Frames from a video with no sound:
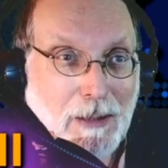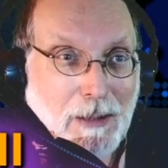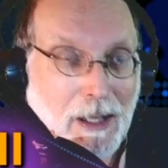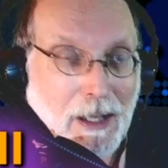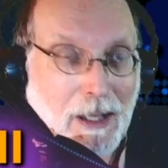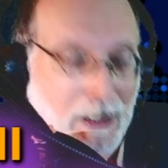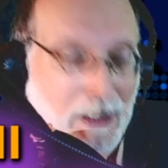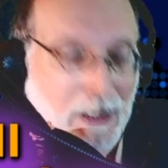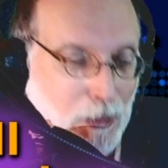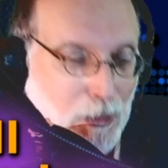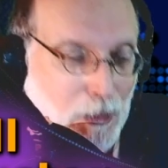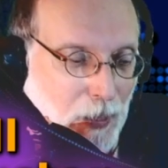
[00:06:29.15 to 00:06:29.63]

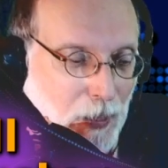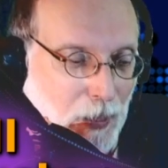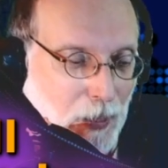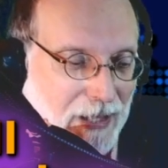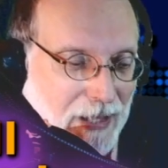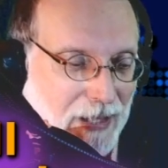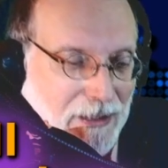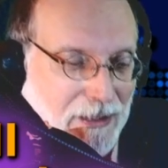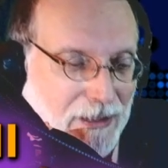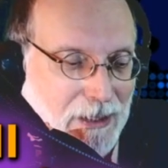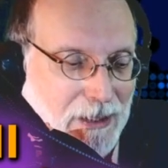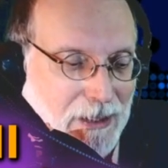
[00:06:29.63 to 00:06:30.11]

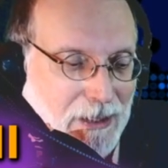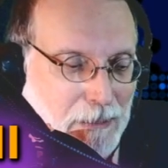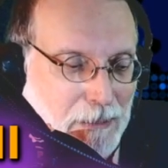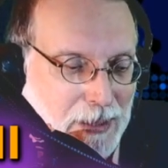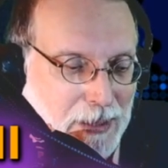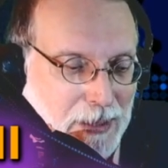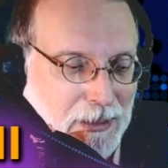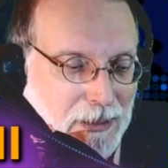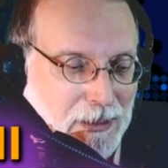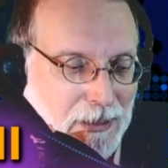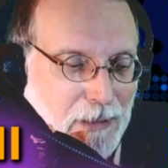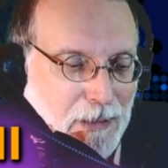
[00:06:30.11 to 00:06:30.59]
Acquired
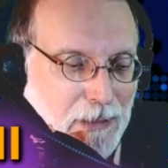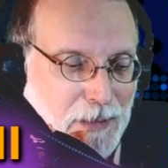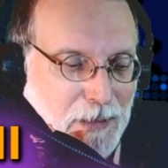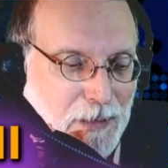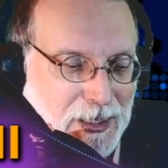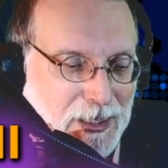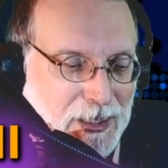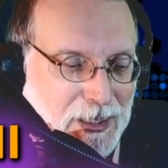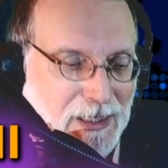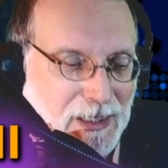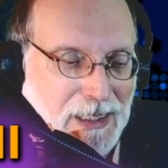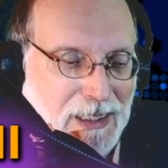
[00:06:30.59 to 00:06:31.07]
Immune
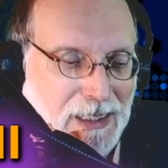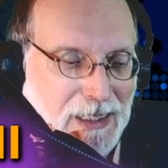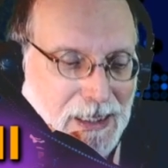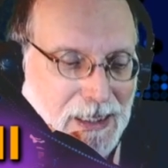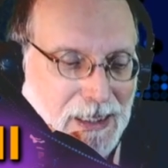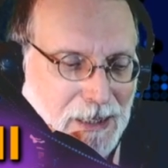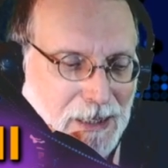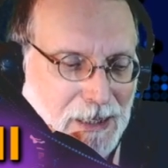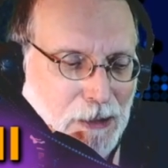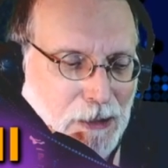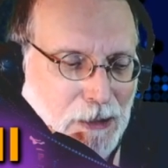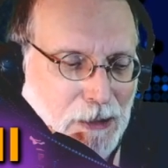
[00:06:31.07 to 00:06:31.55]
Deficiency
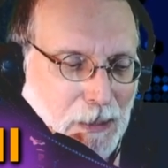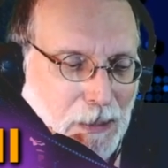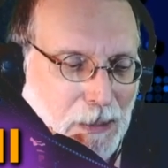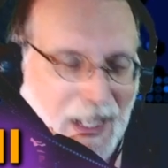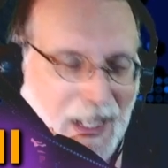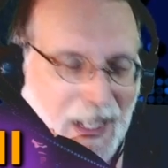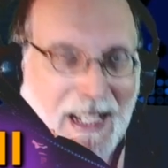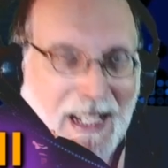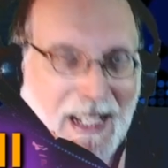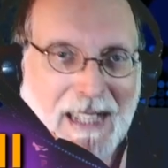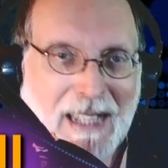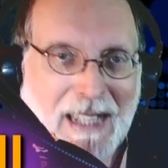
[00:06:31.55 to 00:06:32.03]
Syndrome,
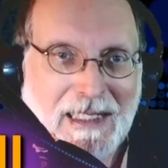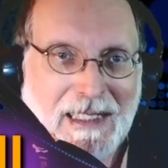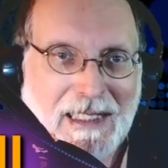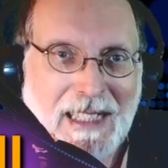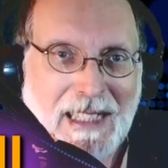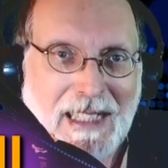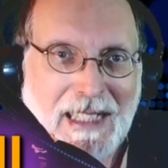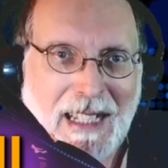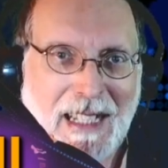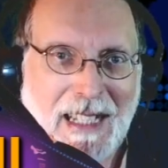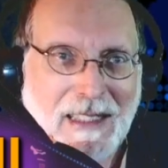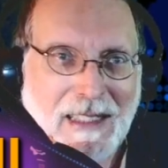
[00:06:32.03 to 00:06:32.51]

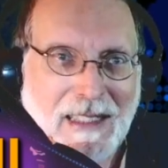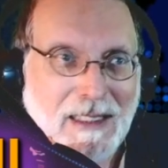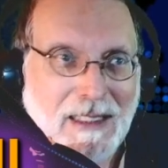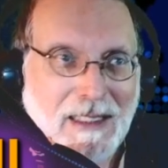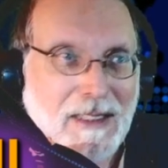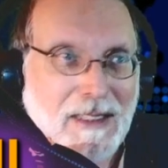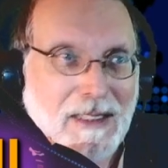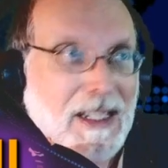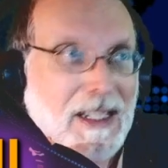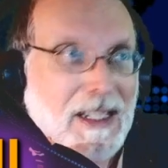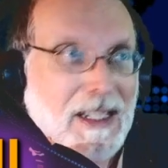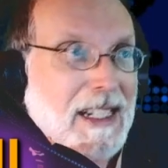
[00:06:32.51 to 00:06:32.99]
AIDS.
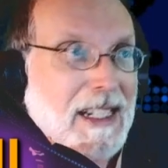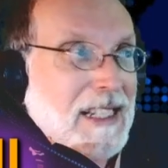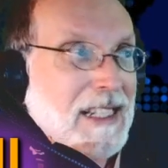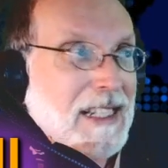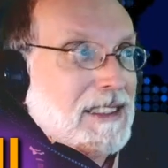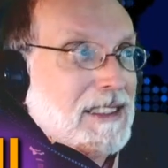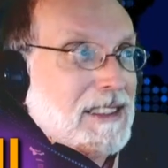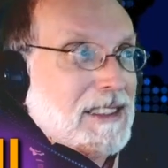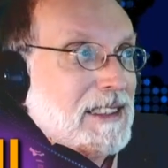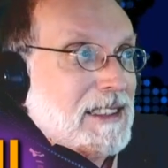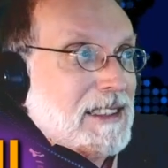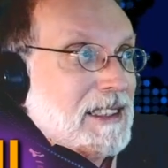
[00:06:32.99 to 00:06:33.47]
Okay,
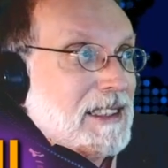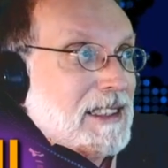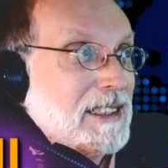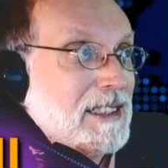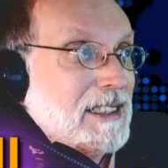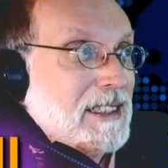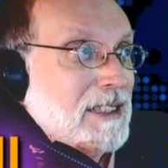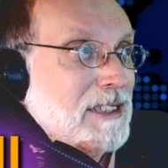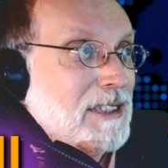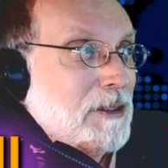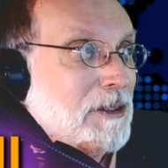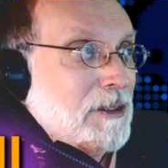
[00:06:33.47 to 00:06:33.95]
S is the
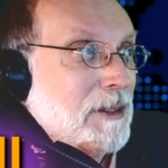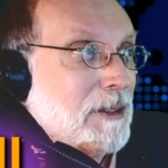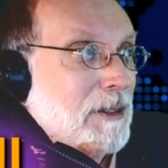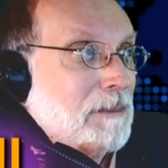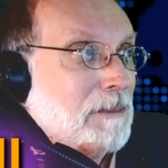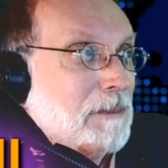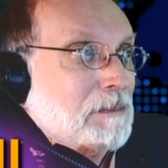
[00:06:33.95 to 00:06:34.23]
syndrome.